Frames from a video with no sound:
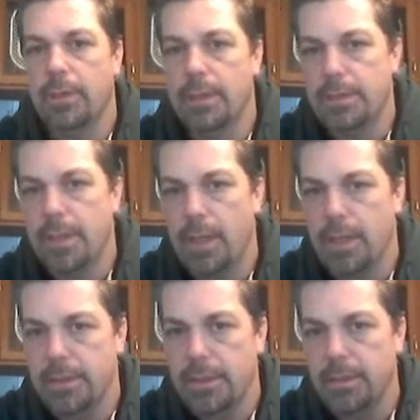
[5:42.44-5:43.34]
when it's
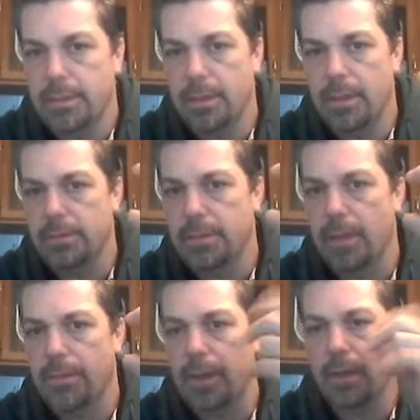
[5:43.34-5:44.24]
done, there's
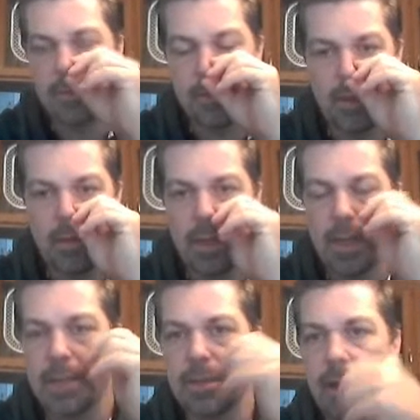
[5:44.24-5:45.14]
nothing else showing. And that's